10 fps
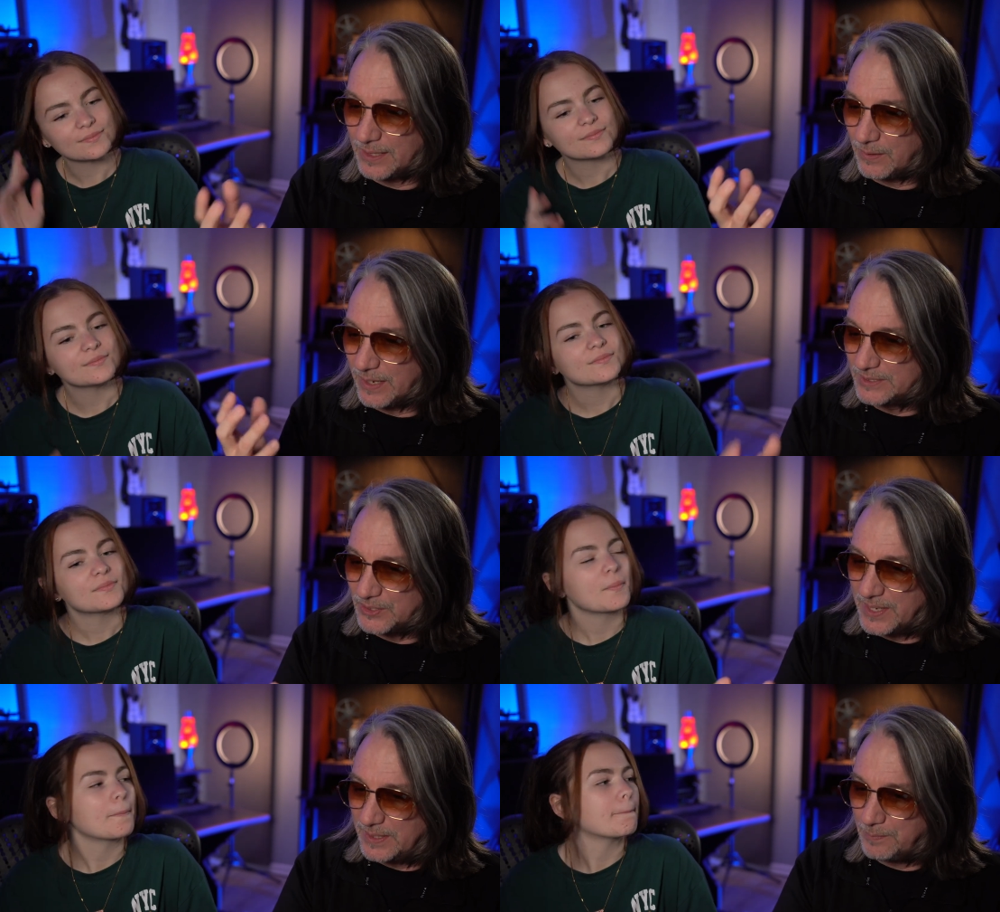Speaker 1: like, is
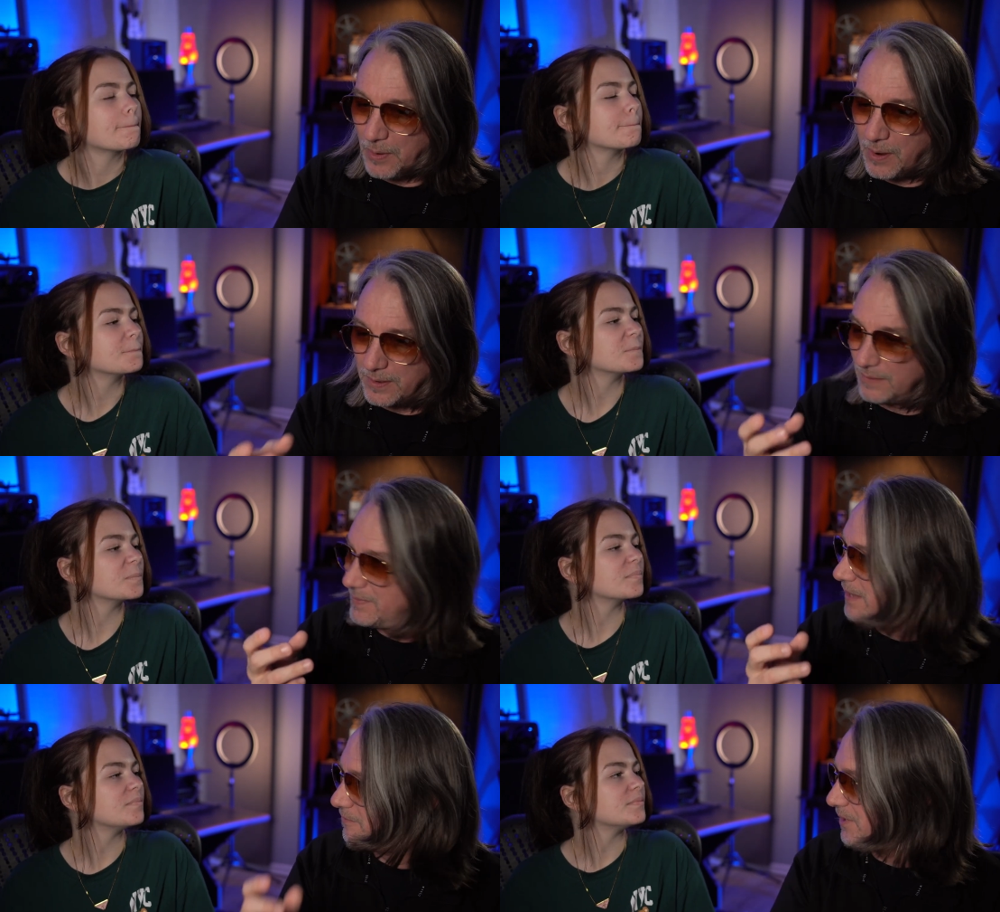there any part of
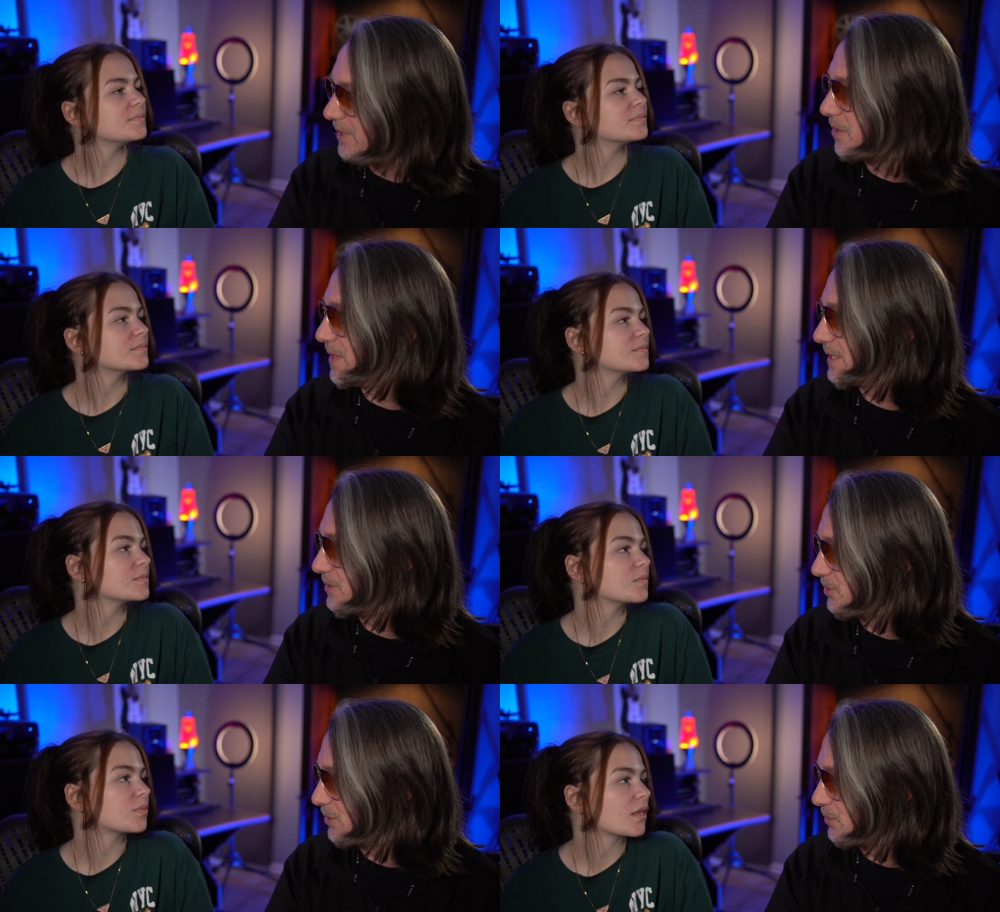that video that
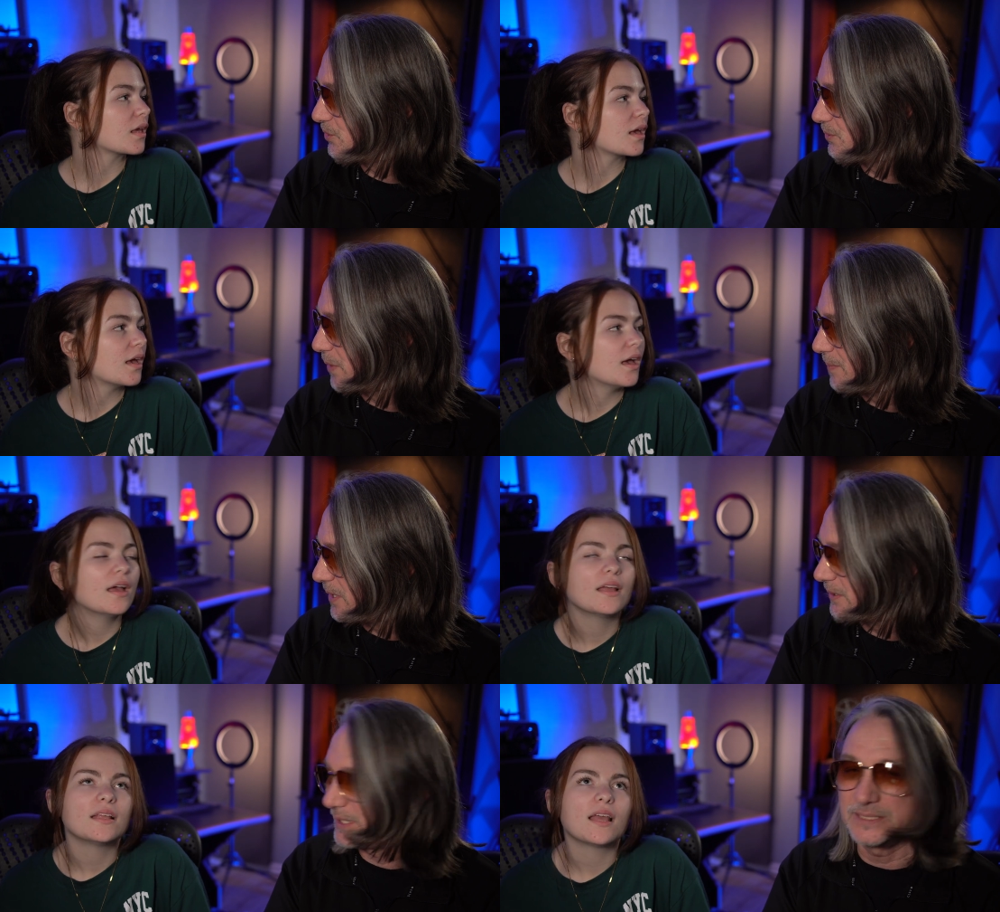is used
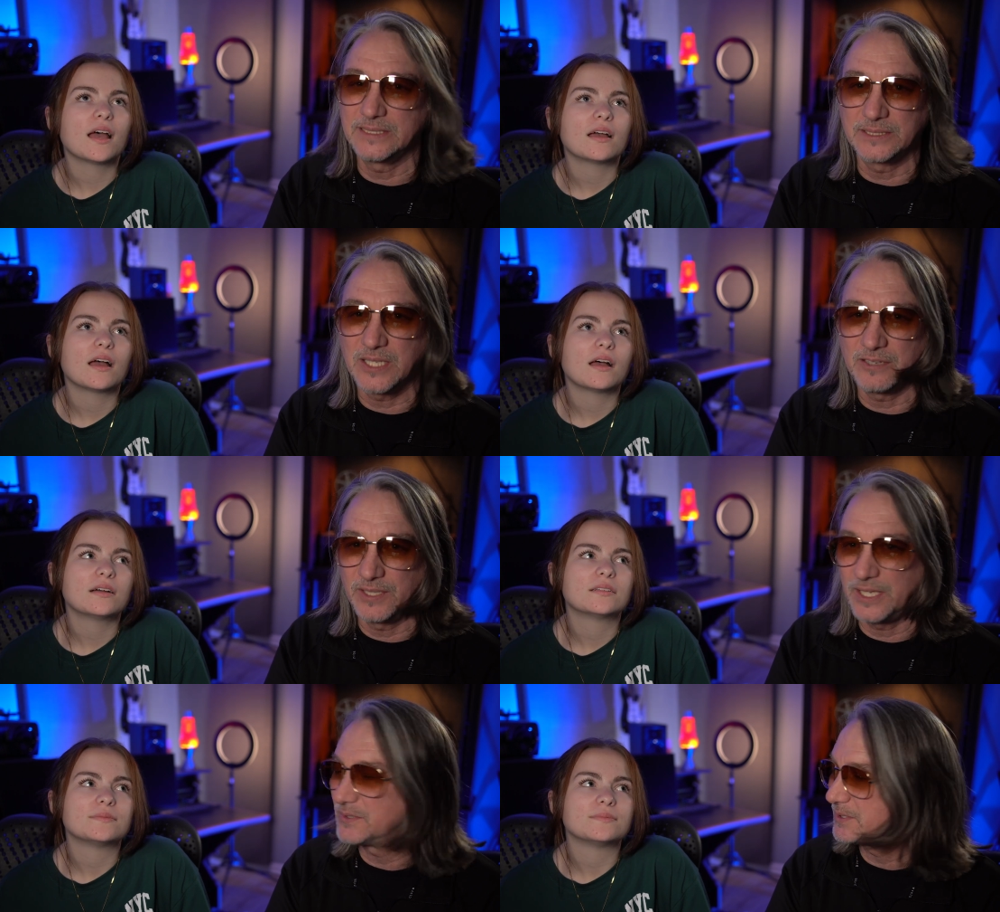primarily in yeah, TikTok
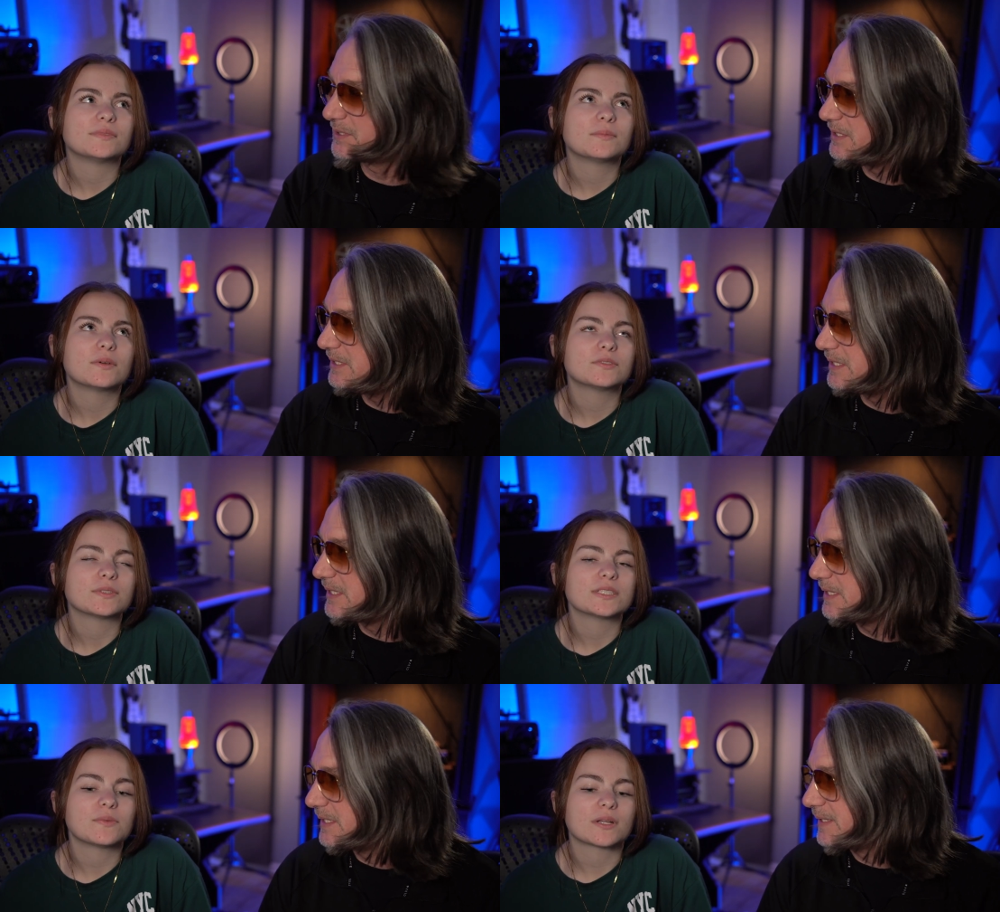um, videos?
Speaker 2: The most
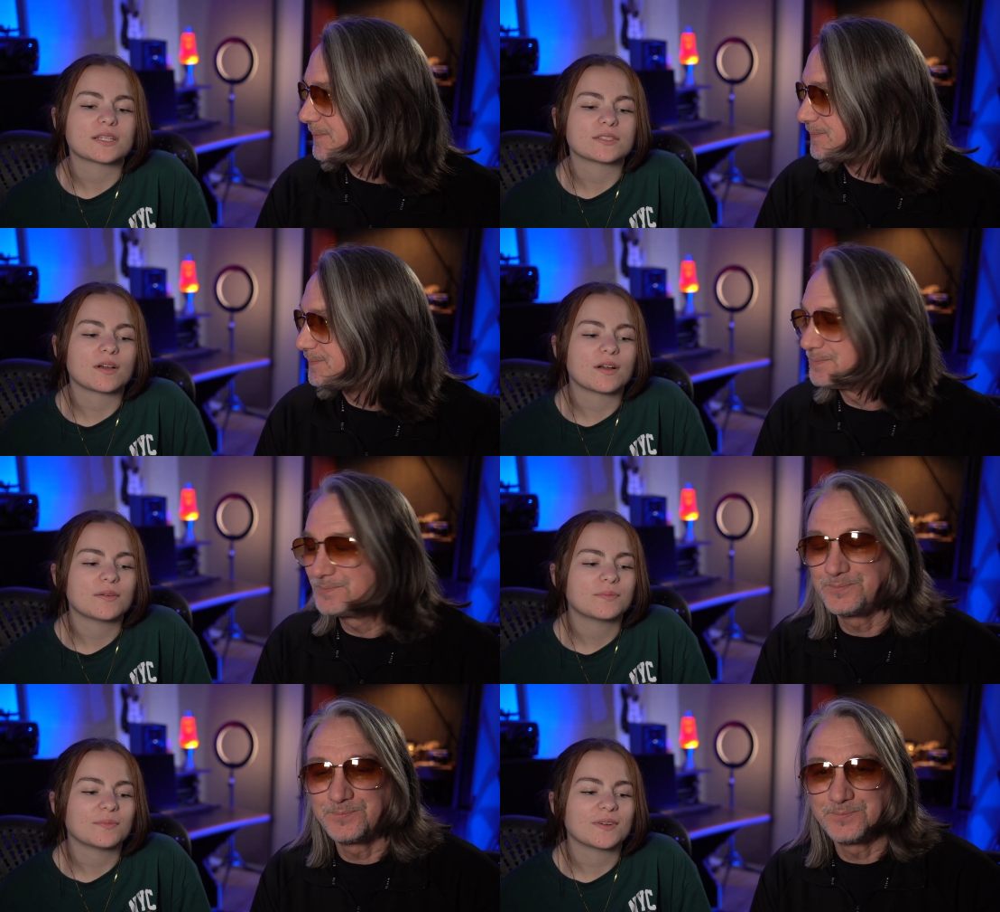recent one I
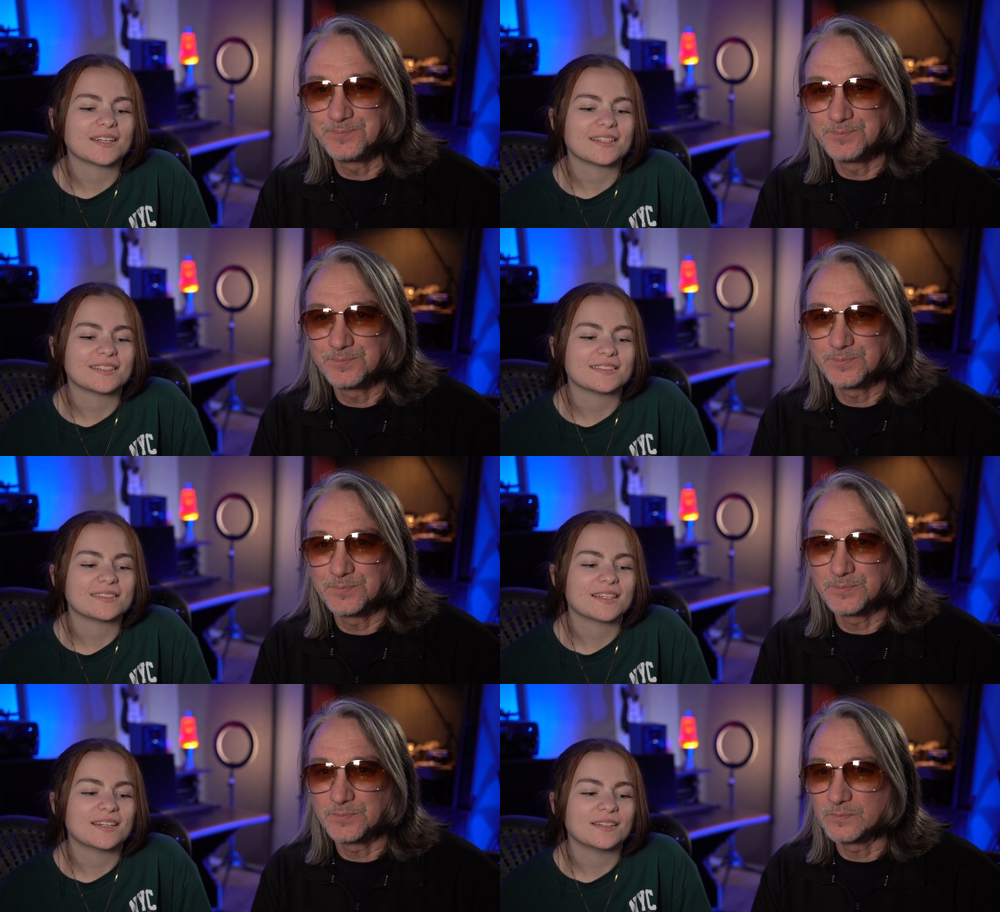saw
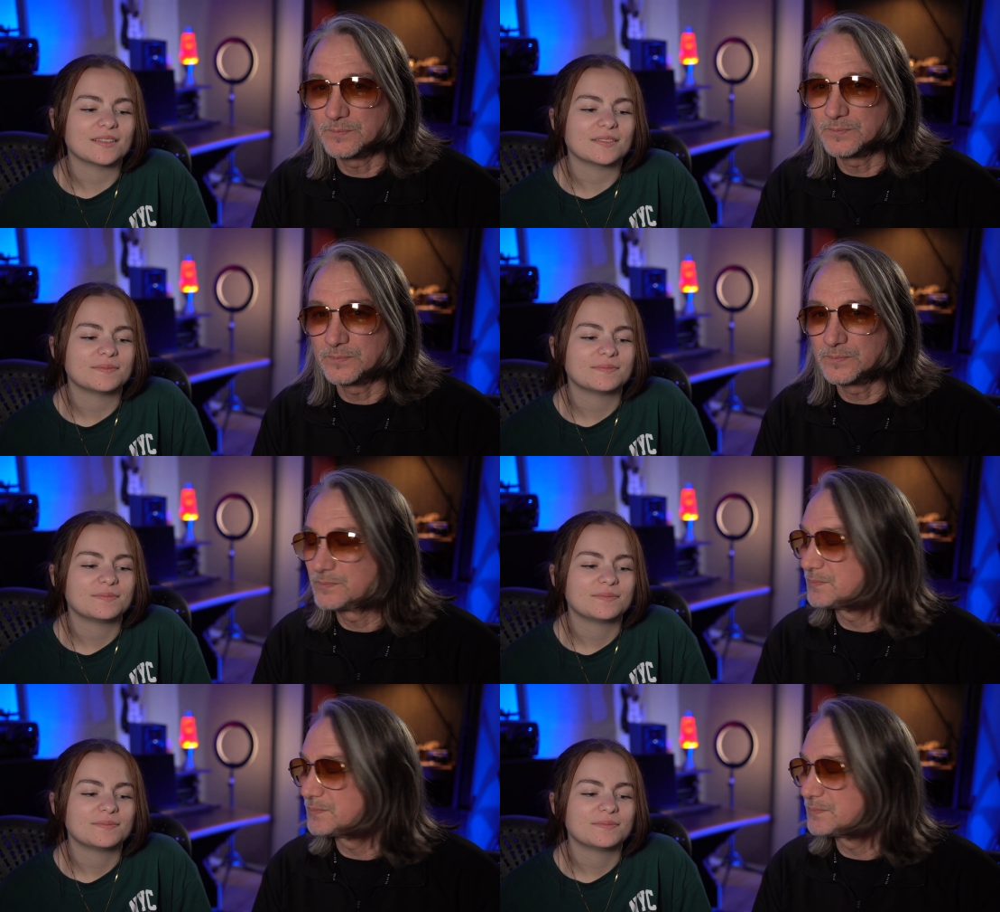was um,